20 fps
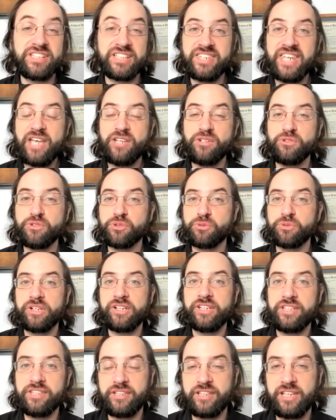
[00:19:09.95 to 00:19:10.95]
And that was
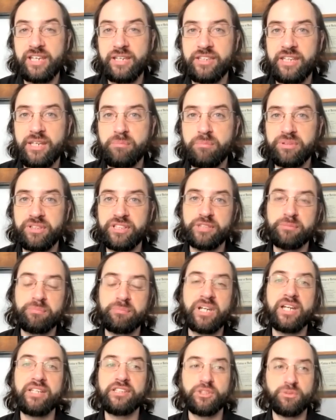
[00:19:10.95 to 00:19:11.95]
really the impetus
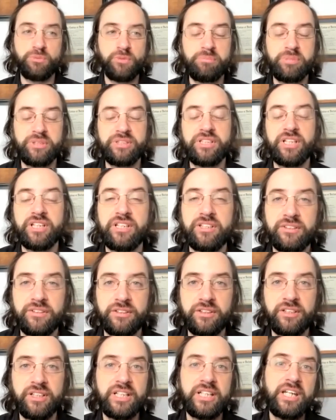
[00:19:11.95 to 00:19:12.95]
behind this one
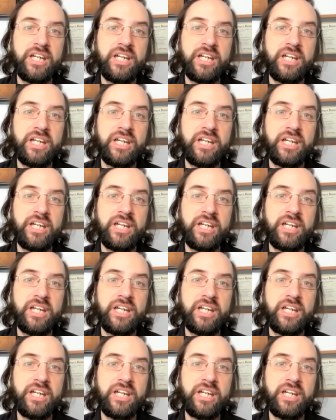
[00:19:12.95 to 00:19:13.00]
particular